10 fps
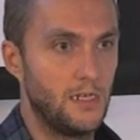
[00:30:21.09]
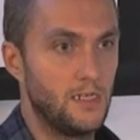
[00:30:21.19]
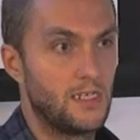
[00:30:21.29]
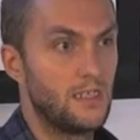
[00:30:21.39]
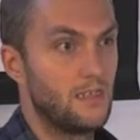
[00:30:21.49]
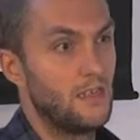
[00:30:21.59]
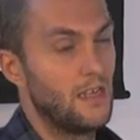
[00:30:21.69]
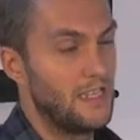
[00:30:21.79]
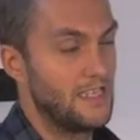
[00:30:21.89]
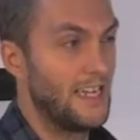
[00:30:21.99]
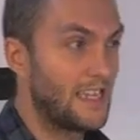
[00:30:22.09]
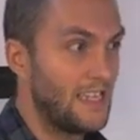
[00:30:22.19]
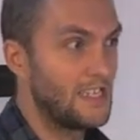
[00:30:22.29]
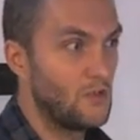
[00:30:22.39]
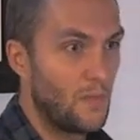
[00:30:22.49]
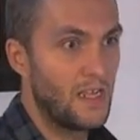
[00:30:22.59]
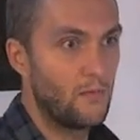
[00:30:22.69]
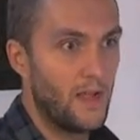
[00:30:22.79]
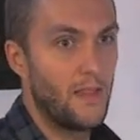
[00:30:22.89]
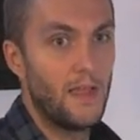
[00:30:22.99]
is, is not consumed that
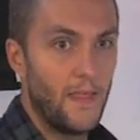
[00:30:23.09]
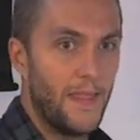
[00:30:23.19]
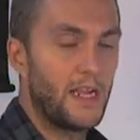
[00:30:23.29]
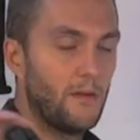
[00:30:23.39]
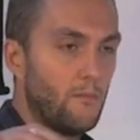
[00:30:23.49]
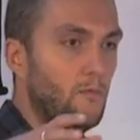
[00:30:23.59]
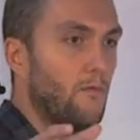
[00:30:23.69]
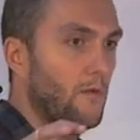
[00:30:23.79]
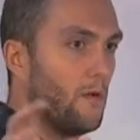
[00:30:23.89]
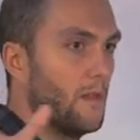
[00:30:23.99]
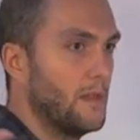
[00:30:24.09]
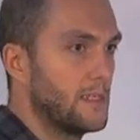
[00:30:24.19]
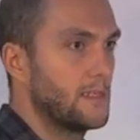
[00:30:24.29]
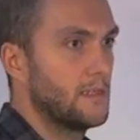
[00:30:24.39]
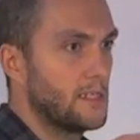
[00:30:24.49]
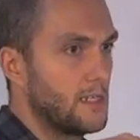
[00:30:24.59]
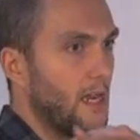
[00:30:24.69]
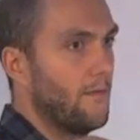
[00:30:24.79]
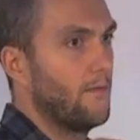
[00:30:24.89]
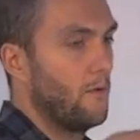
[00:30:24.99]
well, they can move all this
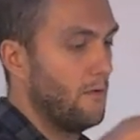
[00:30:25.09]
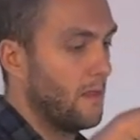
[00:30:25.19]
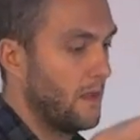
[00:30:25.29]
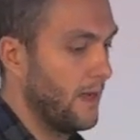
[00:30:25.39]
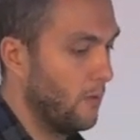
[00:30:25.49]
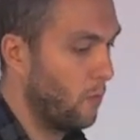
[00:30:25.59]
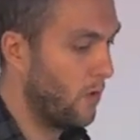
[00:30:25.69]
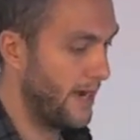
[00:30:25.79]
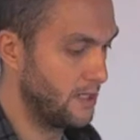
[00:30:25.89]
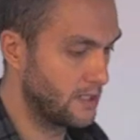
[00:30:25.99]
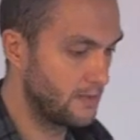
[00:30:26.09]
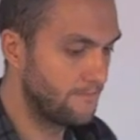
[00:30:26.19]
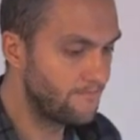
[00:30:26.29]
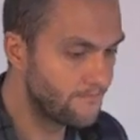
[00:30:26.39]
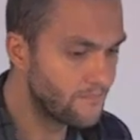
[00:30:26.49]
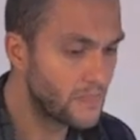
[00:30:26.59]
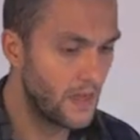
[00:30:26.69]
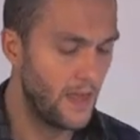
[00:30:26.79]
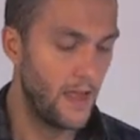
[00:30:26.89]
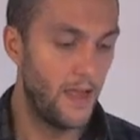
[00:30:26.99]
stuff over the wires.
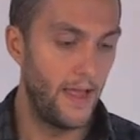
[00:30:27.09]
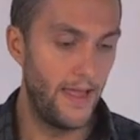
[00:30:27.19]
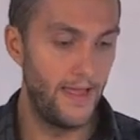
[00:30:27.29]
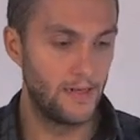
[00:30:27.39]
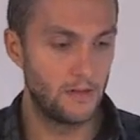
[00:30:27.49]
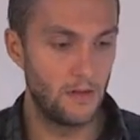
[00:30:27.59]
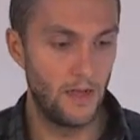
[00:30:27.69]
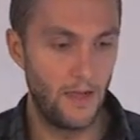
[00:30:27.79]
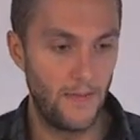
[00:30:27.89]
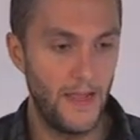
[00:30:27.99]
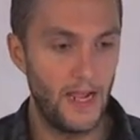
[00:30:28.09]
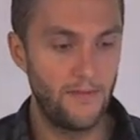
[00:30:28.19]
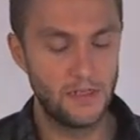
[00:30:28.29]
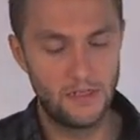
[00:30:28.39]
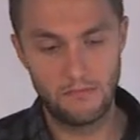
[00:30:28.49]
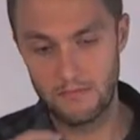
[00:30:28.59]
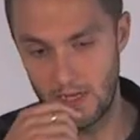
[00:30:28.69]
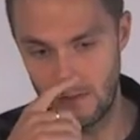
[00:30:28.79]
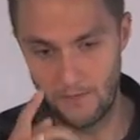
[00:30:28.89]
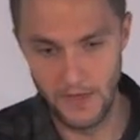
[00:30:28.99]
And uh, they have a
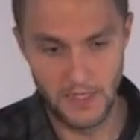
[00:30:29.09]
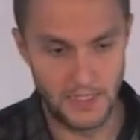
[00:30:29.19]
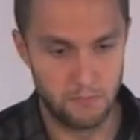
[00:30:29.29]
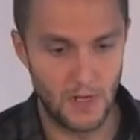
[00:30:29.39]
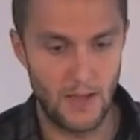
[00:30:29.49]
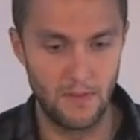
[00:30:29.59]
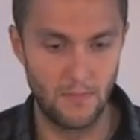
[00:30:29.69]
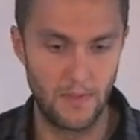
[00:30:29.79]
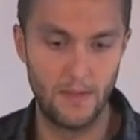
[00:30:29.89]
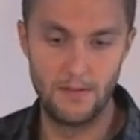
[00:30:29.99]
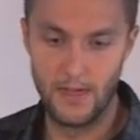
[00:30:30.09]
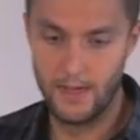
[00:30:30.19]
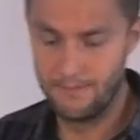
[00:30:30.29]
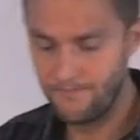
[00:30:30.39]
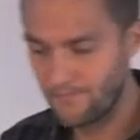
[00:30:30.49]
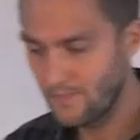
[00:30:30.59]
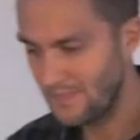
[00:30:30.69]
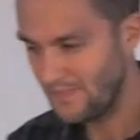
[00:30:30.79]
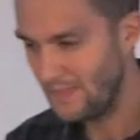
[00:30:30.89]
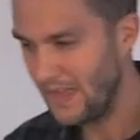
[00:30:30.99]
kind of an easy problem. Uh,
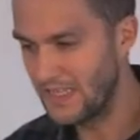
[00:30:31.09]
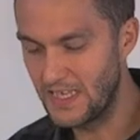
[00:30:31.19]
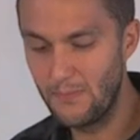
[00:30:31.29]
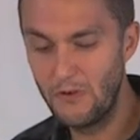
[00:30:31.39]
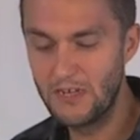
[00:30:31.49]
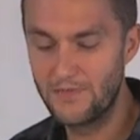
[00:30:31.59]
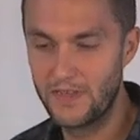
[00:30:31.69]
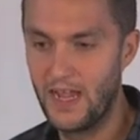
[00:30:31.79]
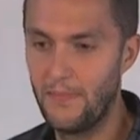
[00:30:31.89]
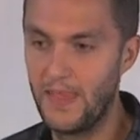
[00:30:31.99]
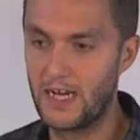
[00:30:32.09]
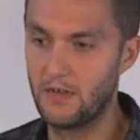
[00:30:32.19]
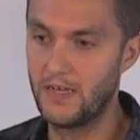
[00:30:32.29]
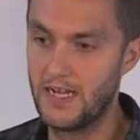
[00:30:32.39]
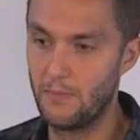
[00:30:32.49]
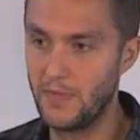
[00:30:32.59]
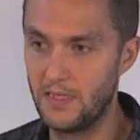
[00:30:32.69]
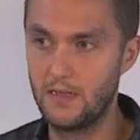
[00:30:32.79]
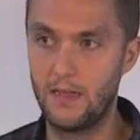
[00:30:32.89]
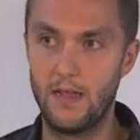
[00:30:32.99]
at some point of time, they could not meet
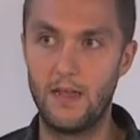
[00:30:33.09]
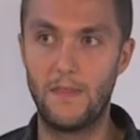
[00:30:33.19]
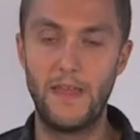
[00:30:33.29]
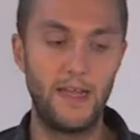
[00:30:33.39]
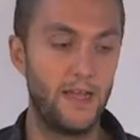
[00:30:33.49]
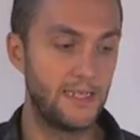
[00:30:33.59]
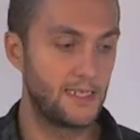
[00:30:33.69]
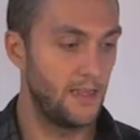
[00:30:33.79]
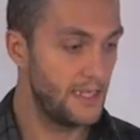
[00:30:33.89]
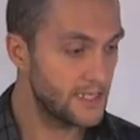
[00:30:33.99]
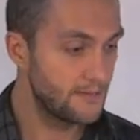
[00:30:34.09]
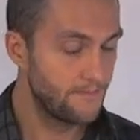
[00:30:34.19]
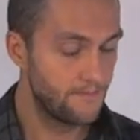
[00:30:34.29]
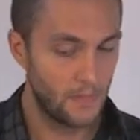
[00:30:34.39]
uh, their SLAs.